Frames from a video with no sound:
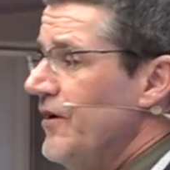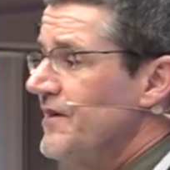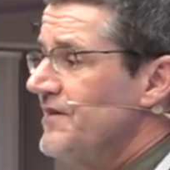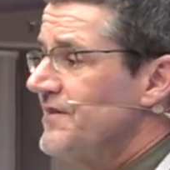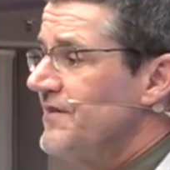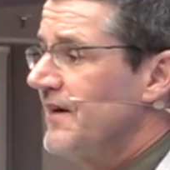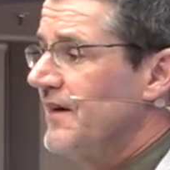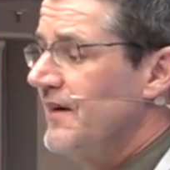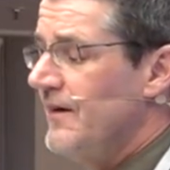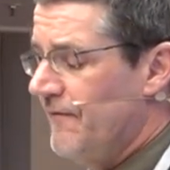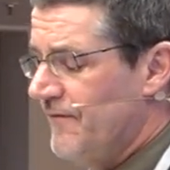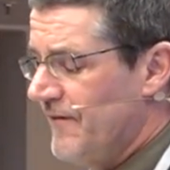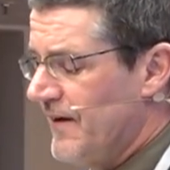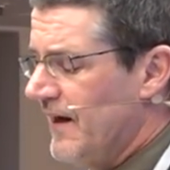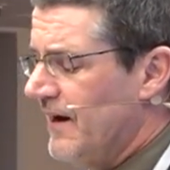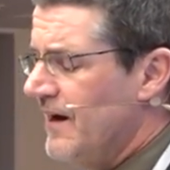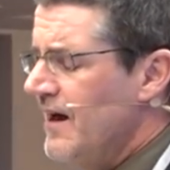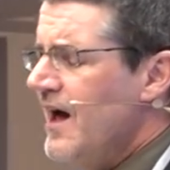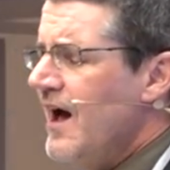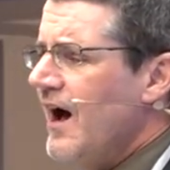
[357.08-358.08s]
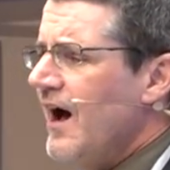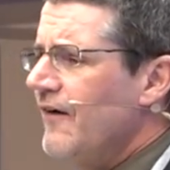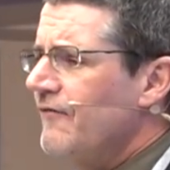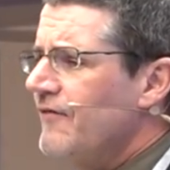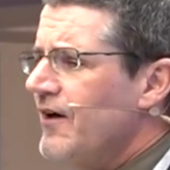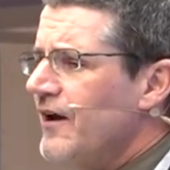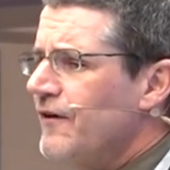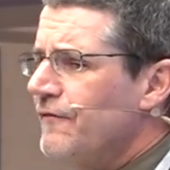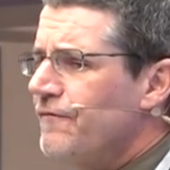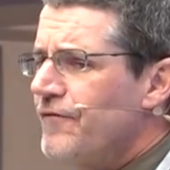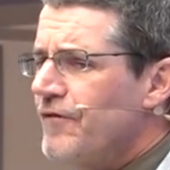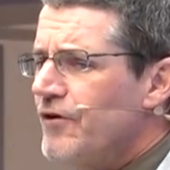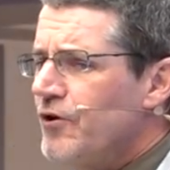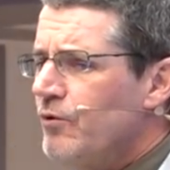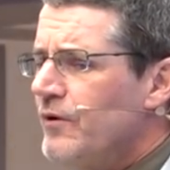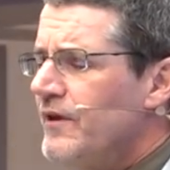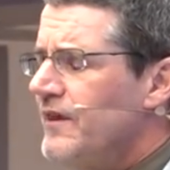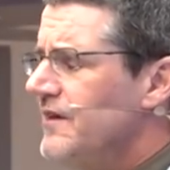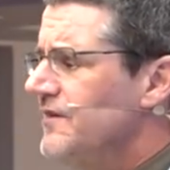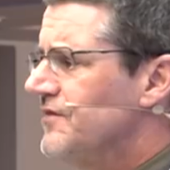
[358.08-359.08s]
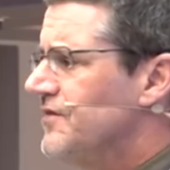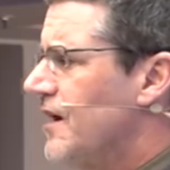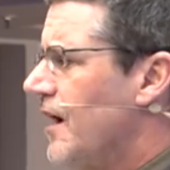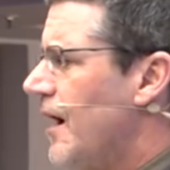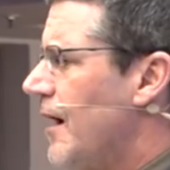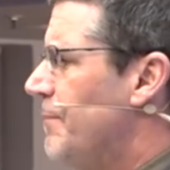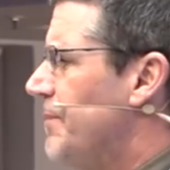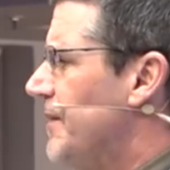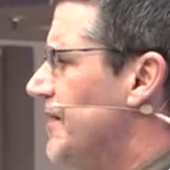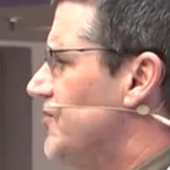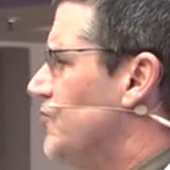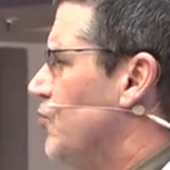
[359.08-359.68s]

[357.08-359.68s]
significant. I've got a few of these copies